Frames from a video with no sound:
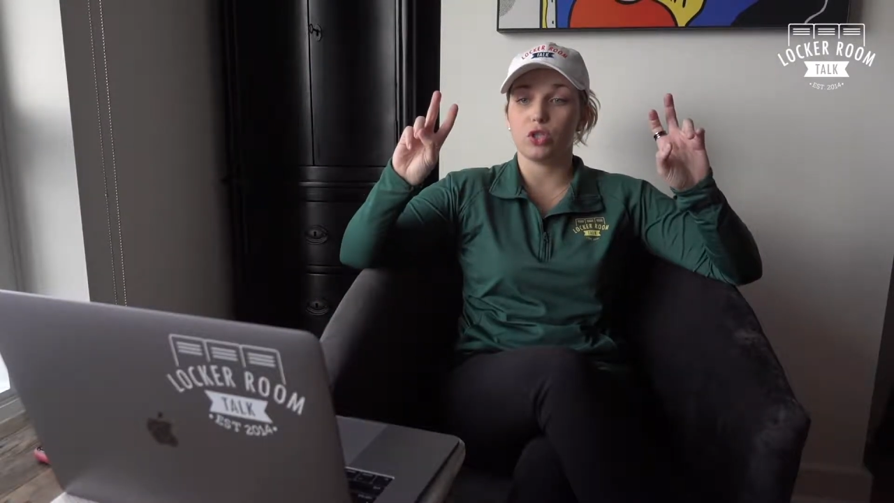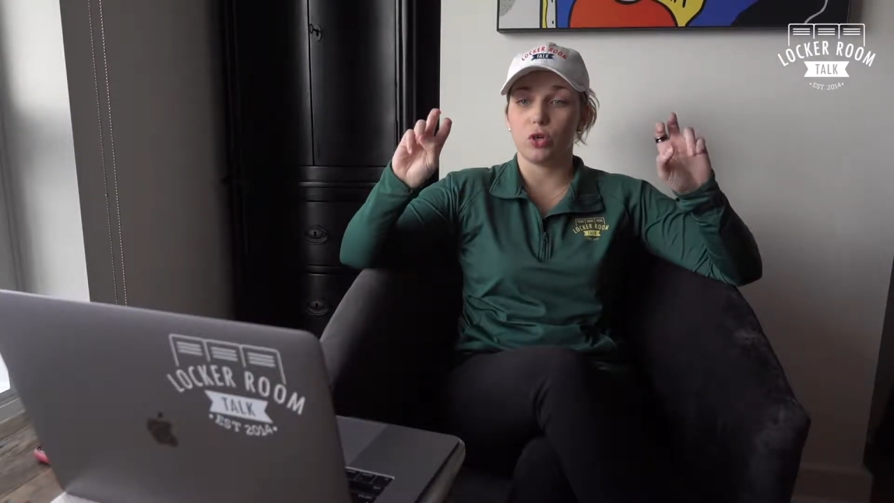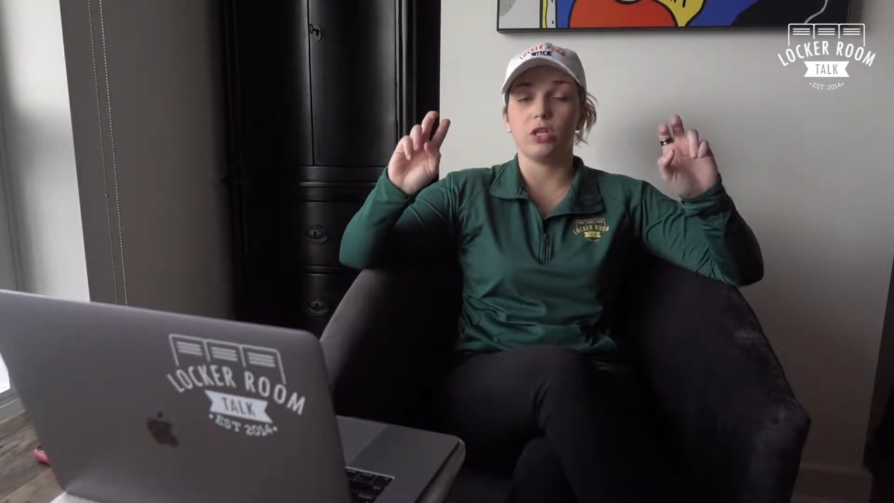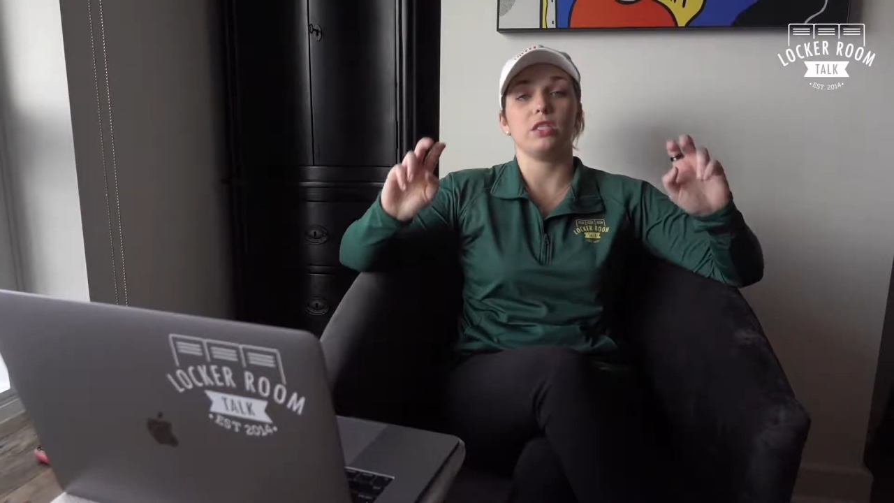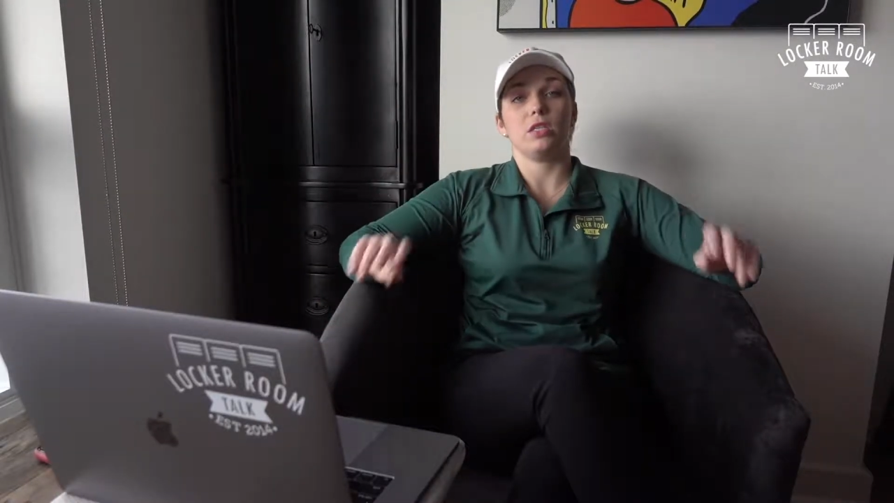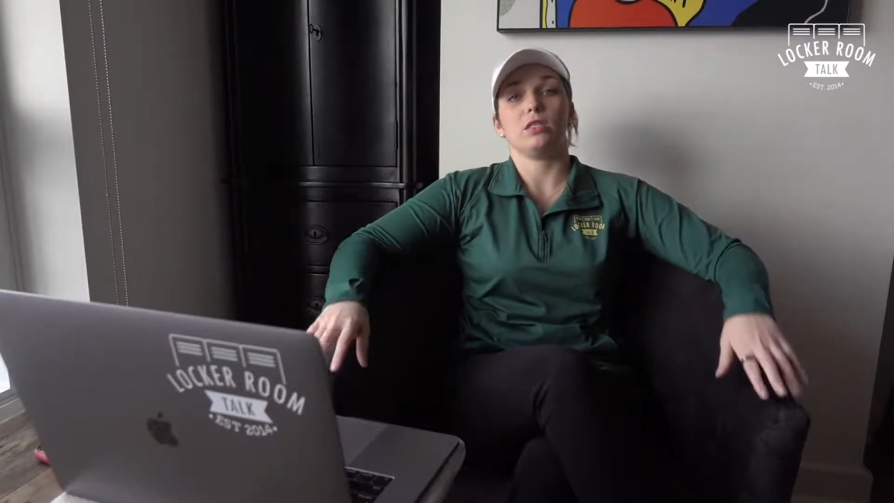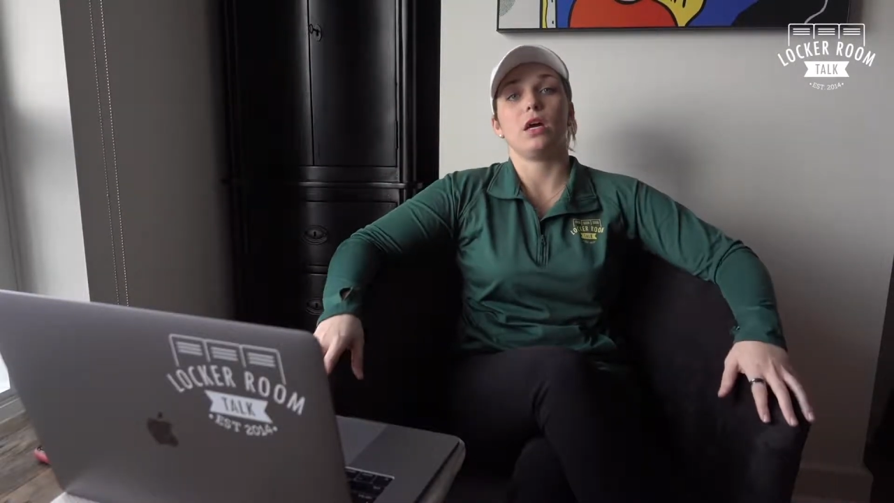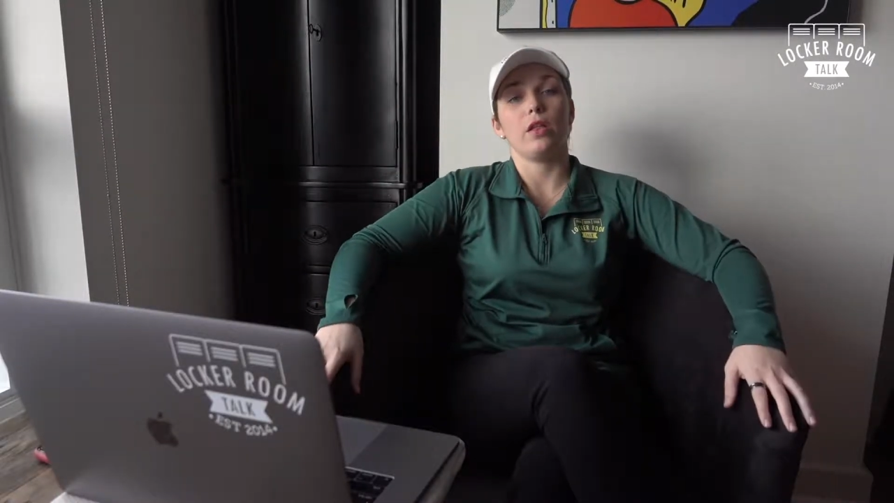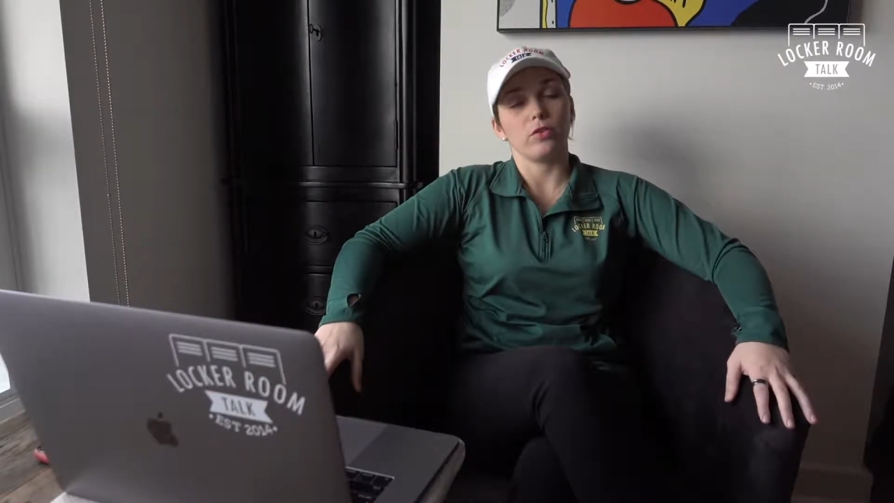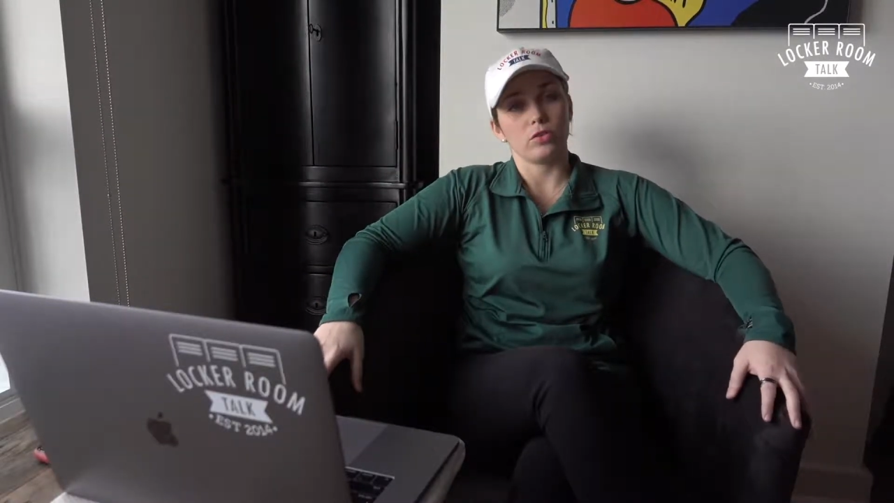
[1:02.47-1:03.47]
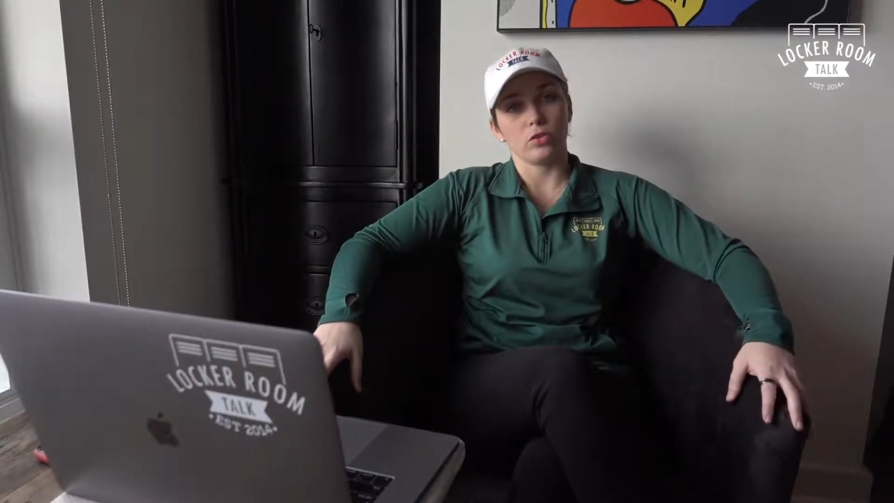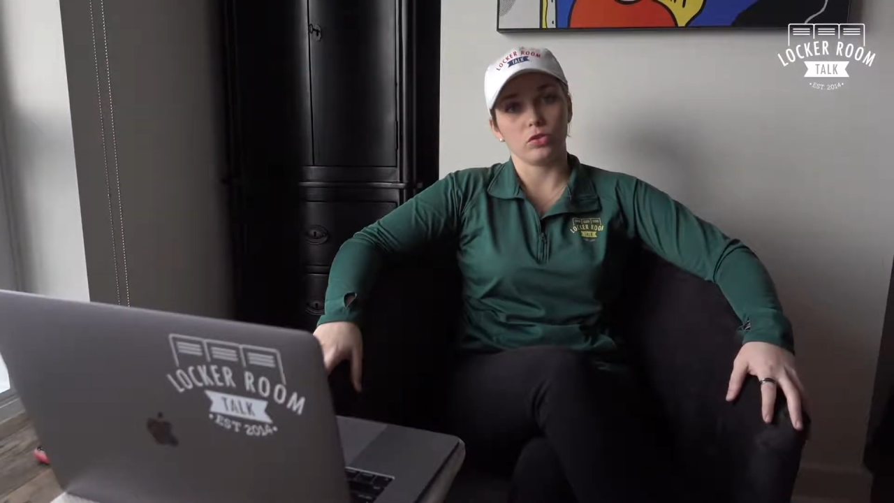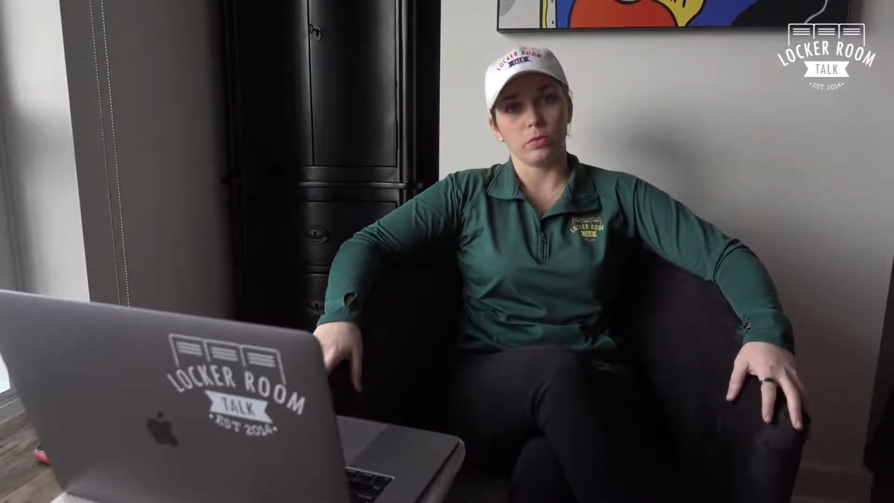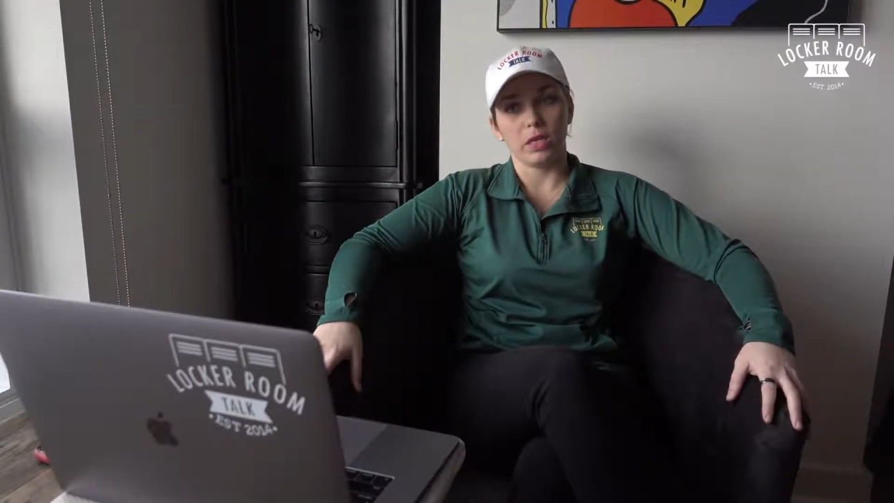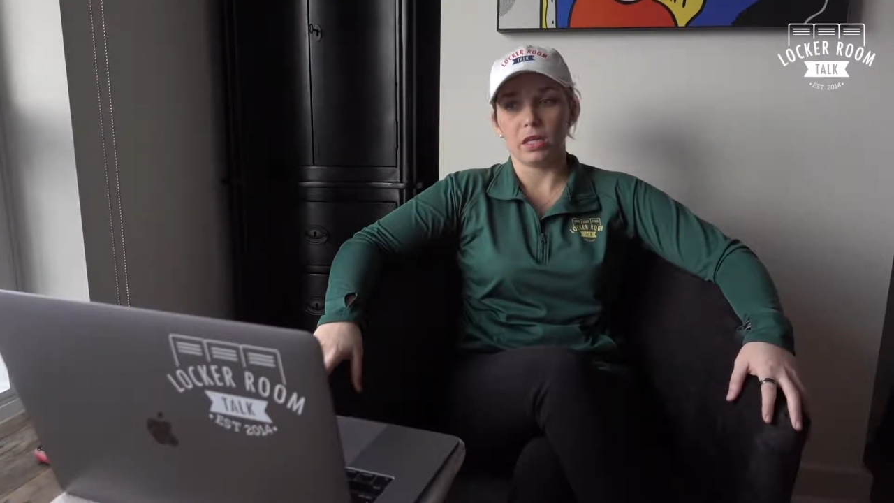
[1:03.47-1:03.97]
choices on their
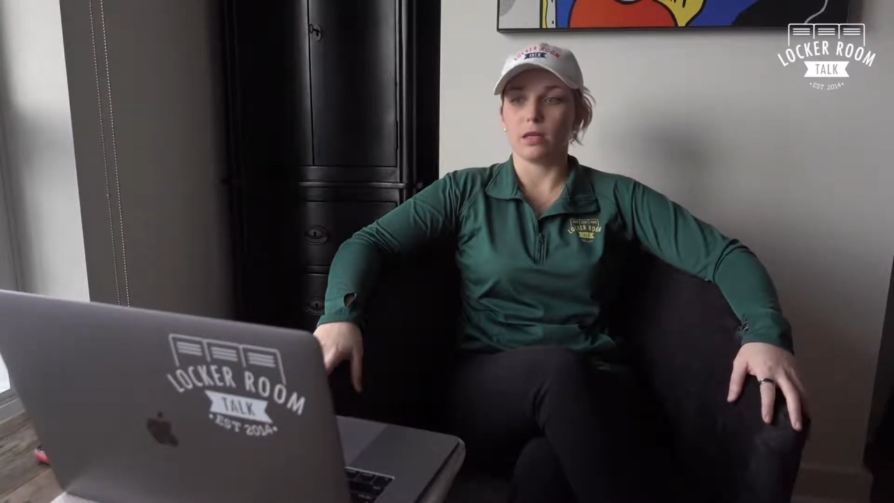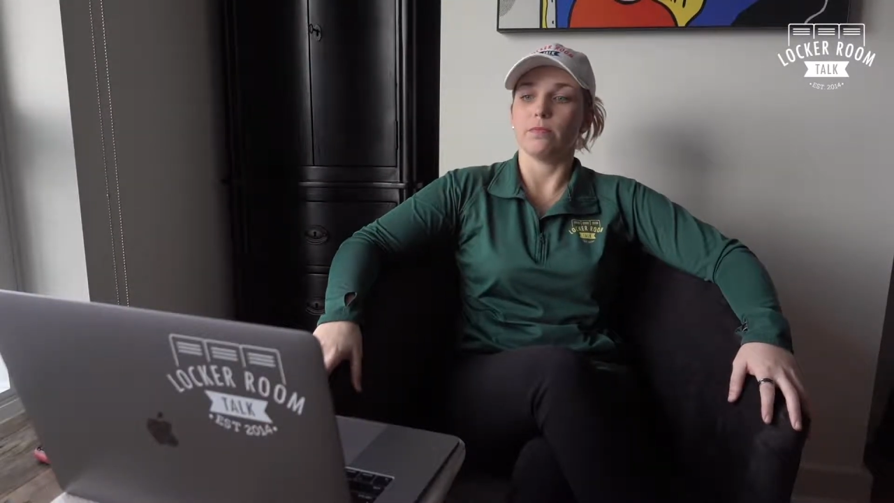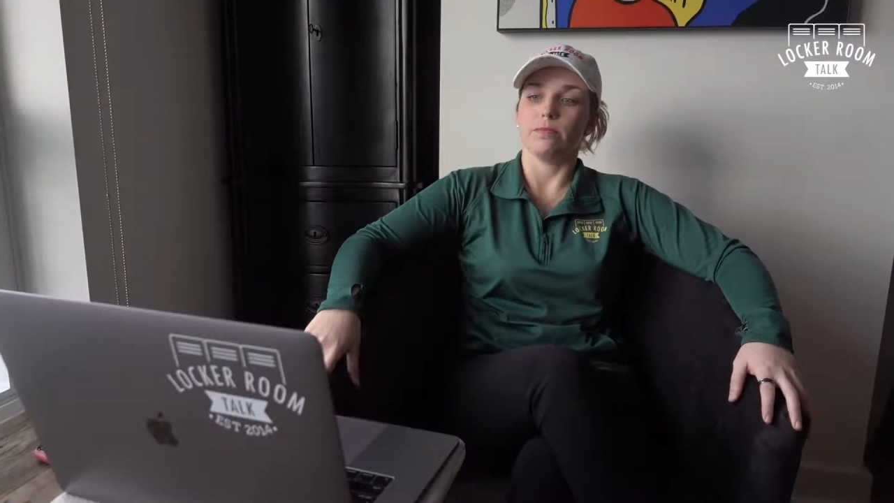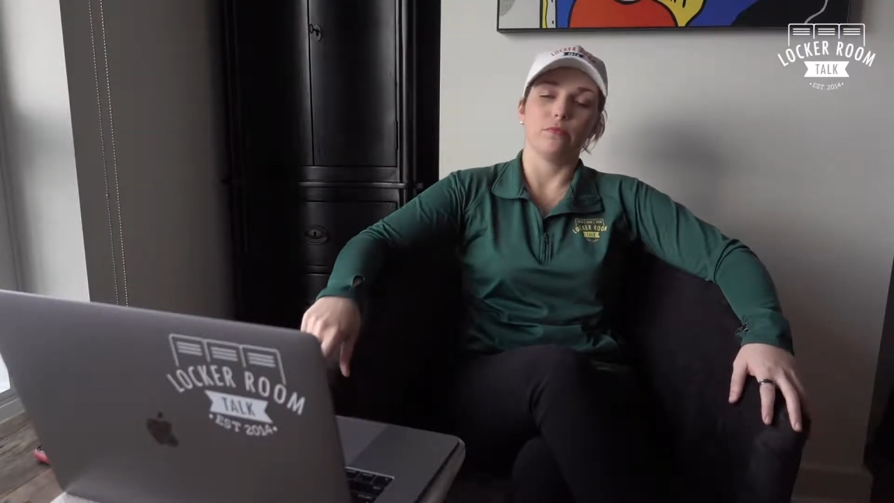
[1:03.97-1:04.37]
social media."